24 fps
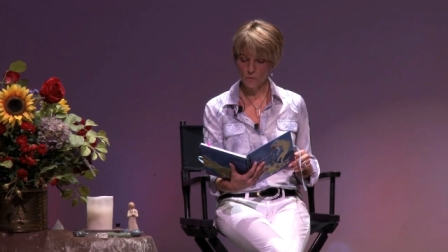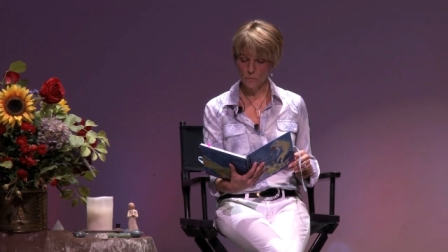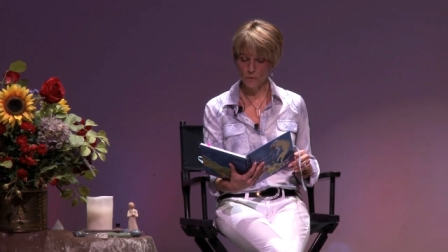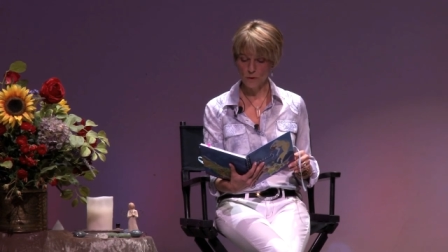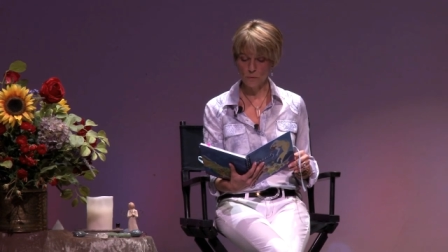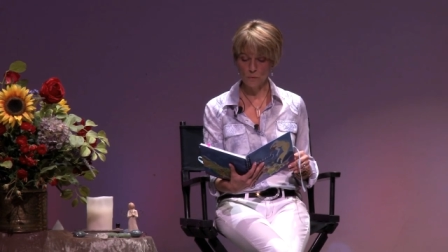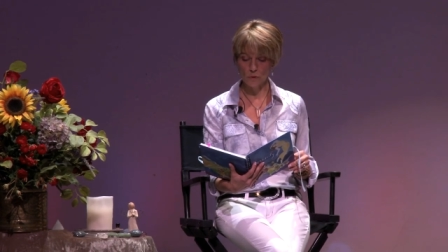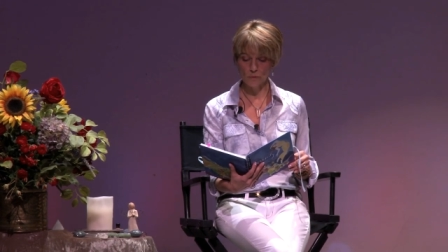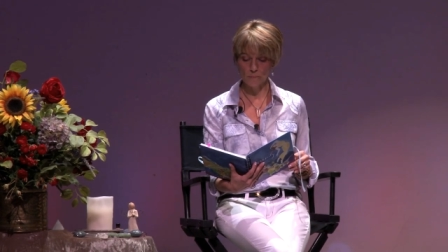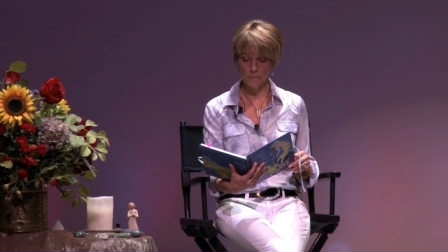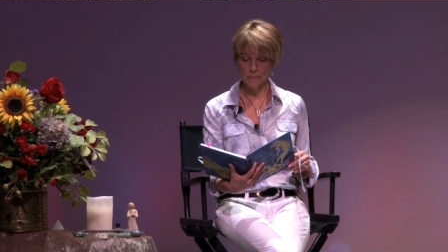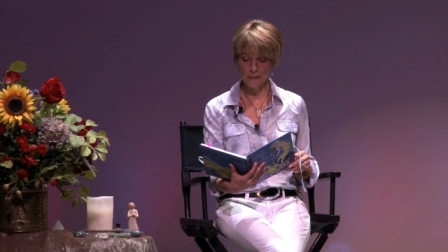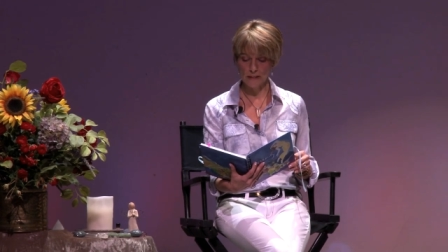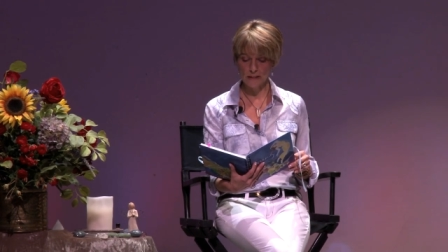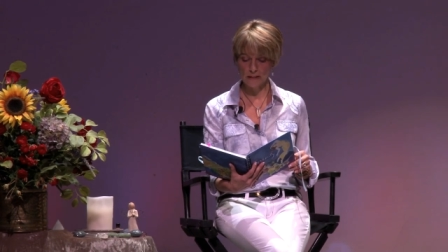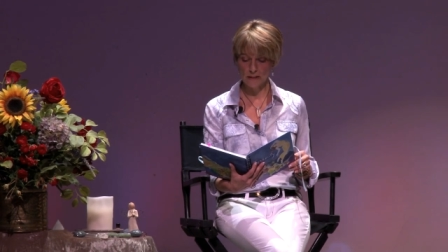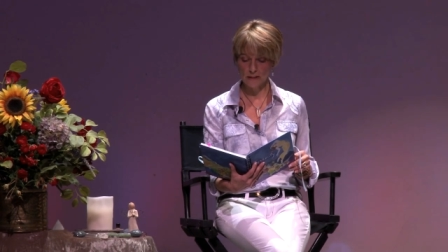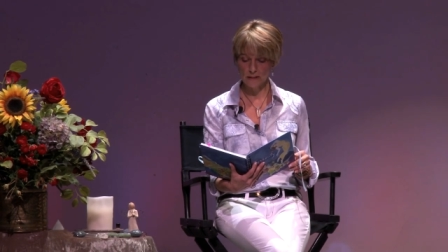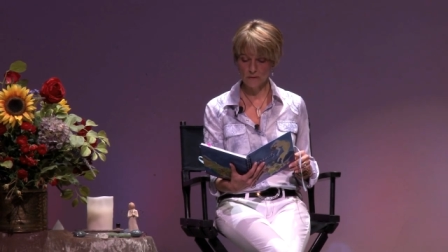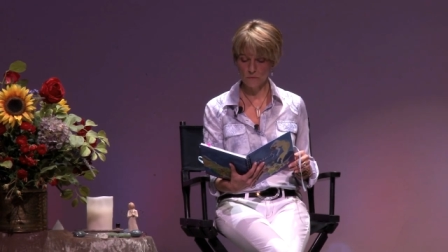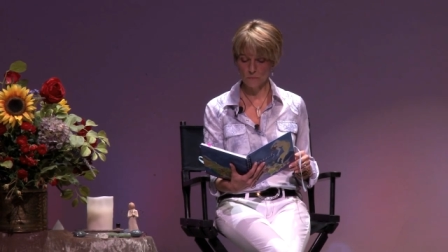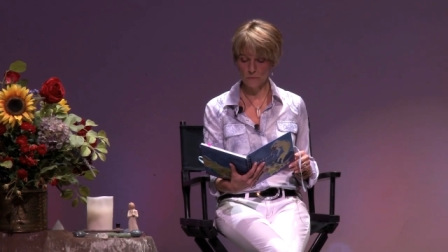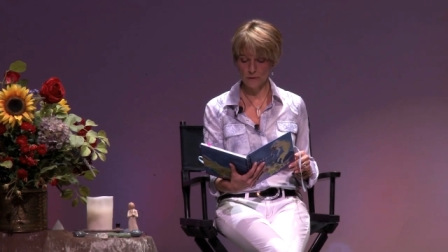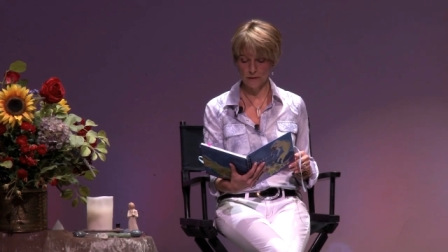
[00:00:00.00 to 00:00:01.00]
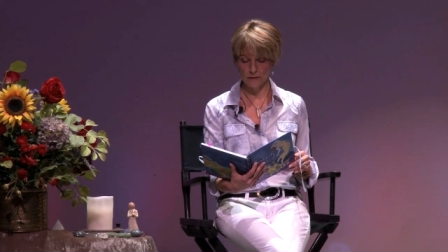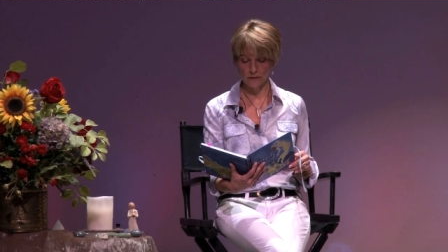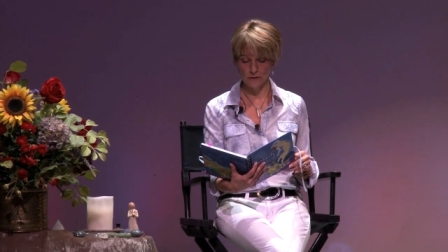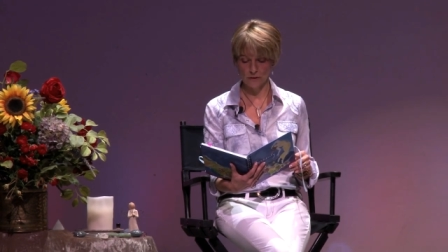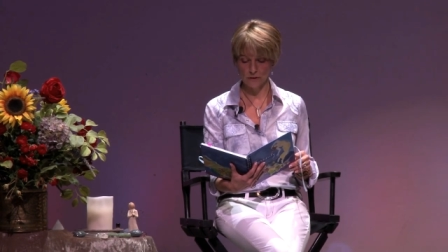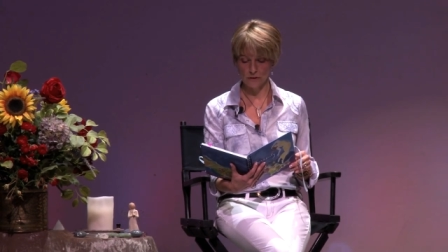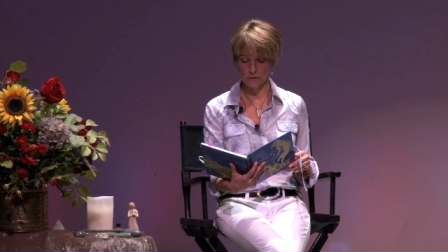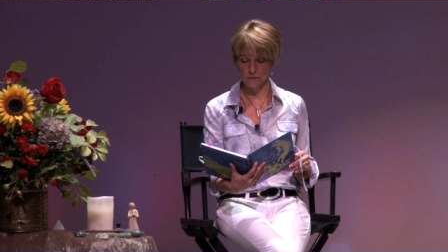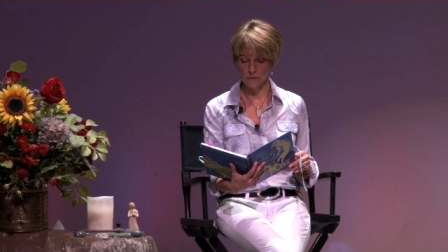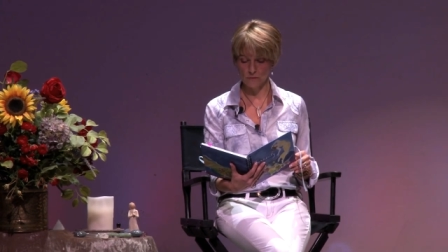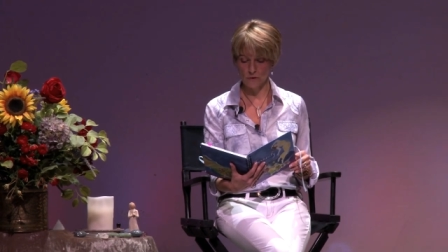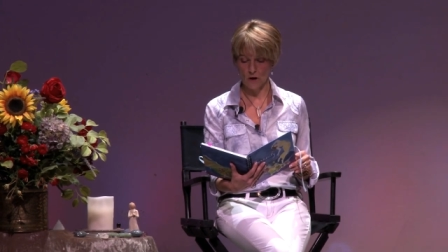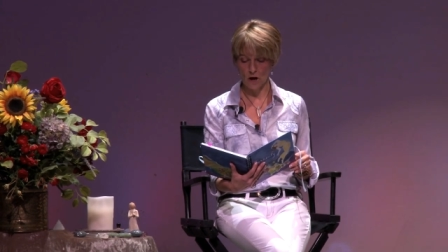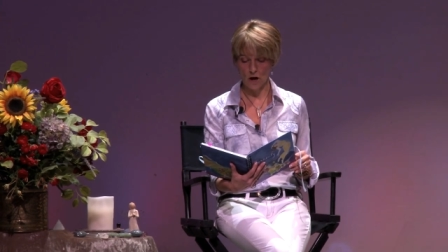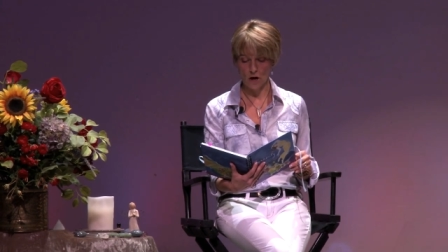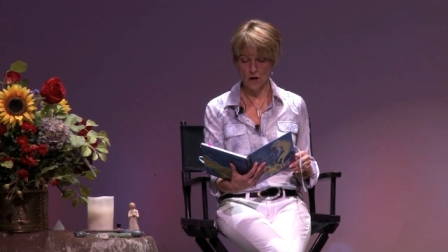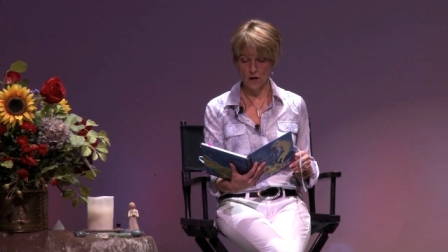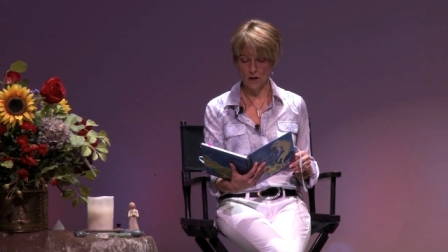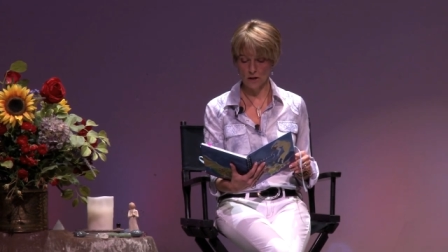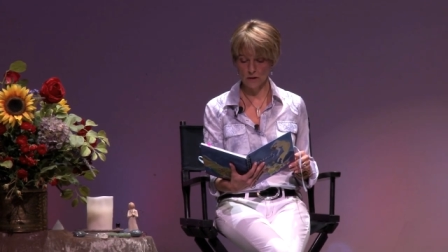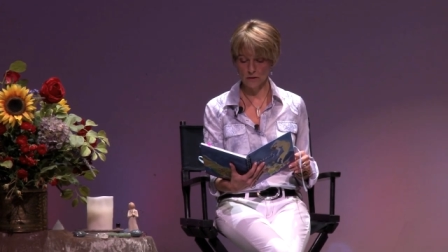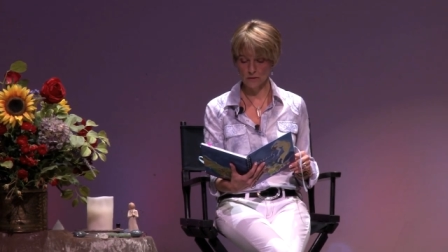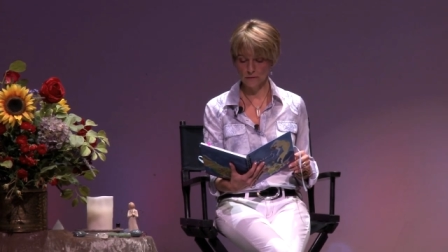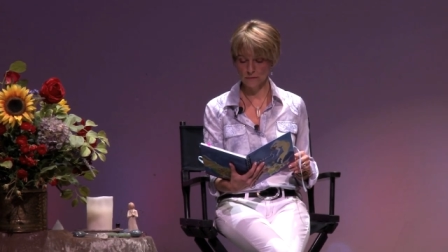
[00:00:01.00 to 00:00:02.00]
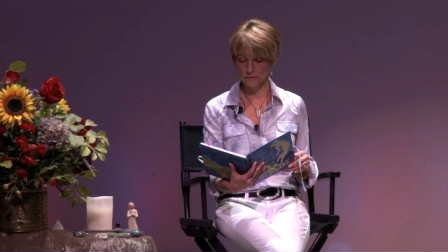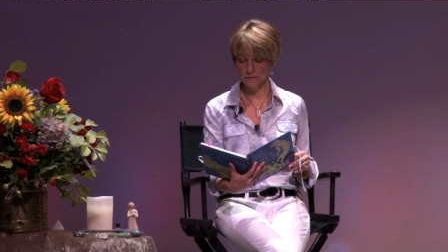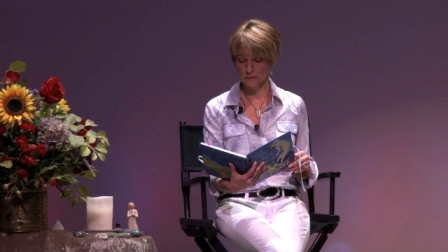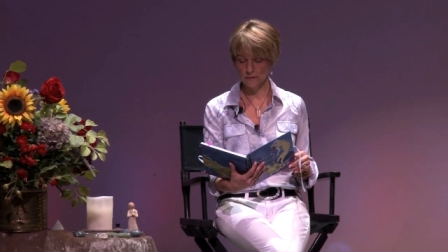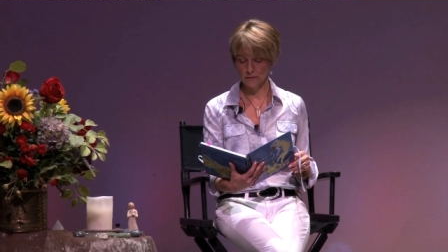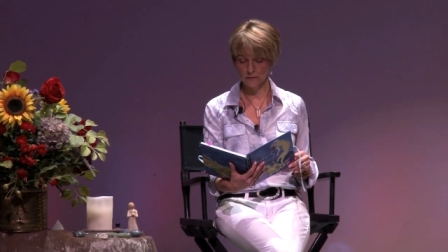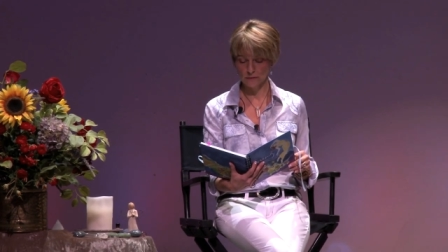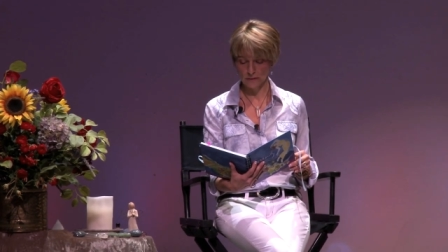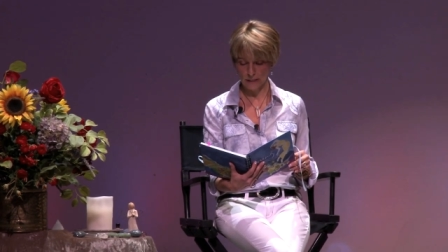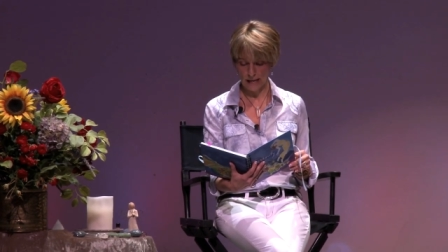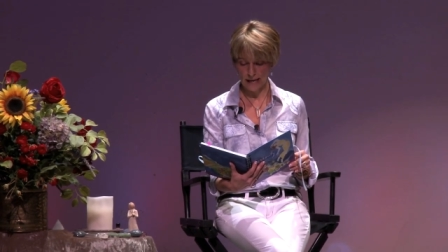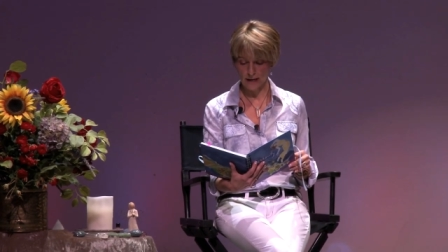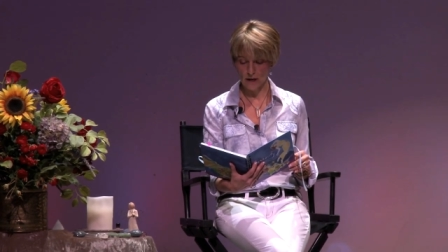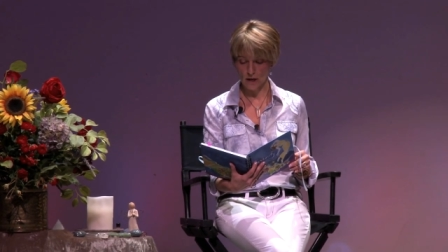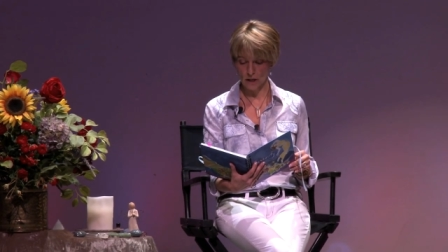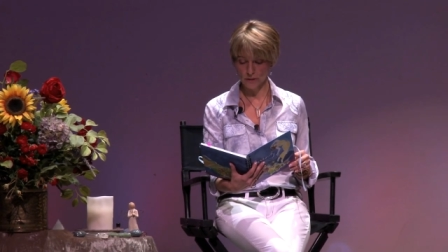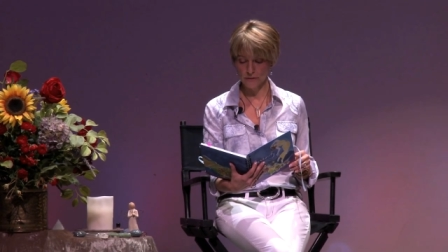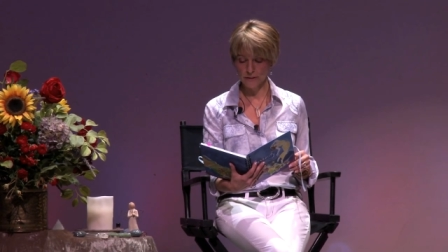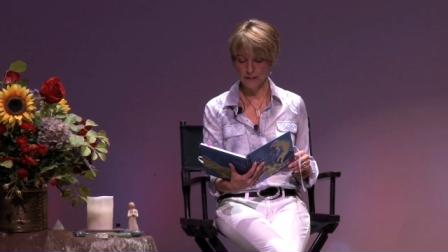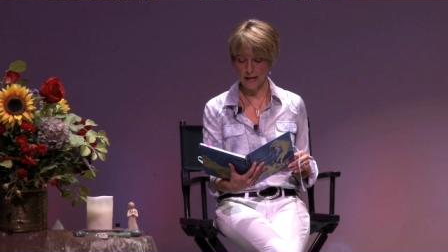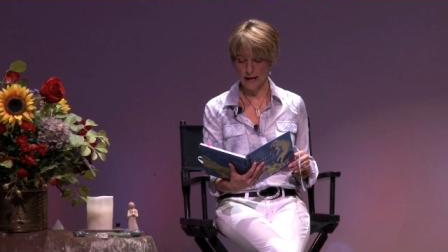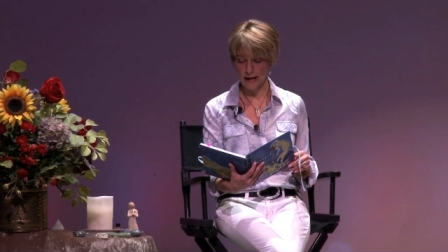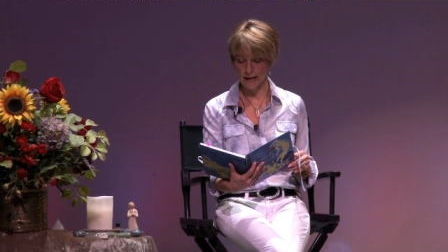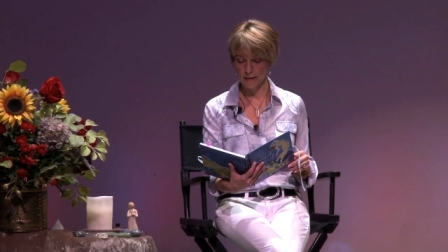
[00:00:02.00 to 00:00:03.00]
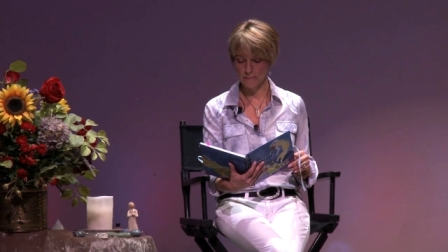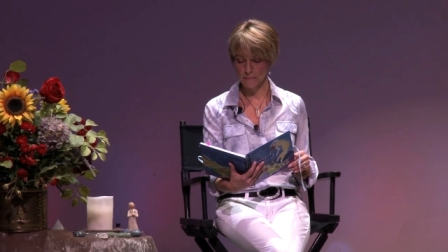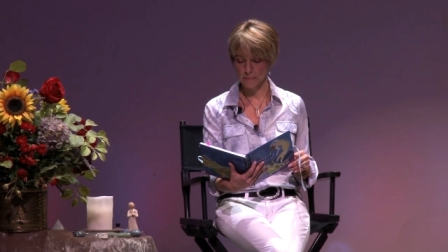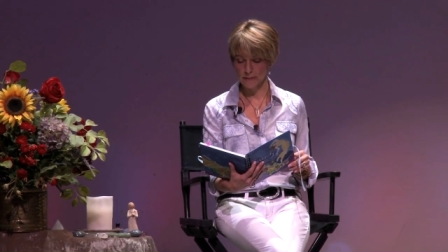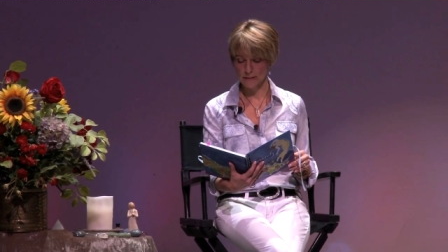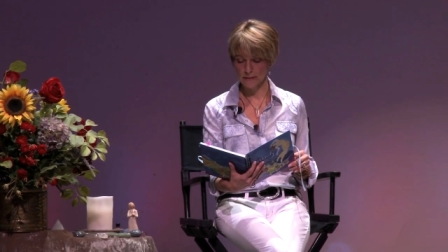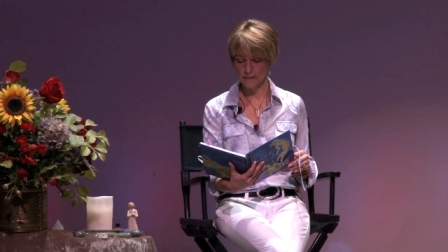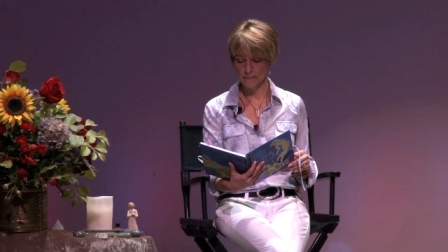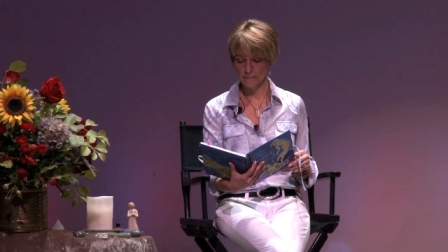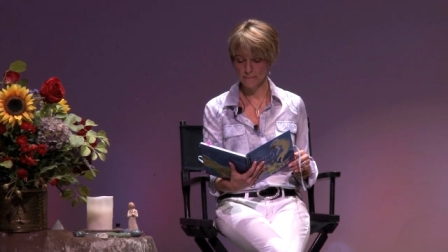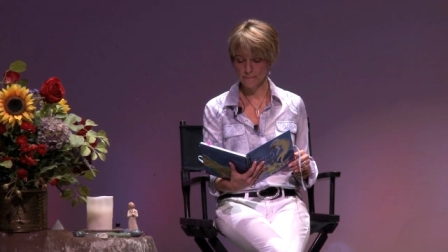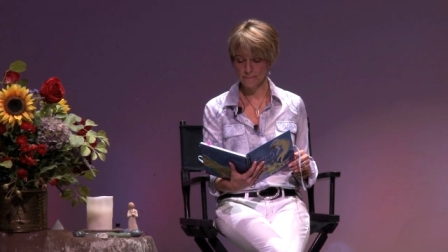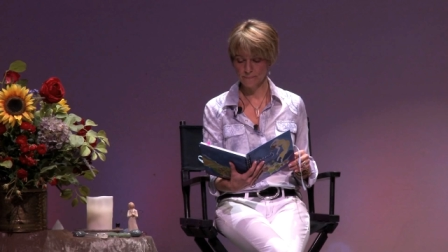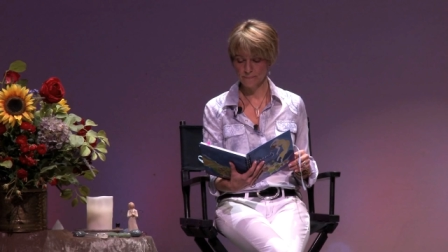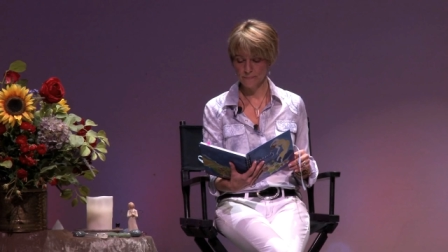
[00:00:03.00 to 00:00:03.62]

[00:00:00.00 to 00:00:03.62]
We will be with you all at all times.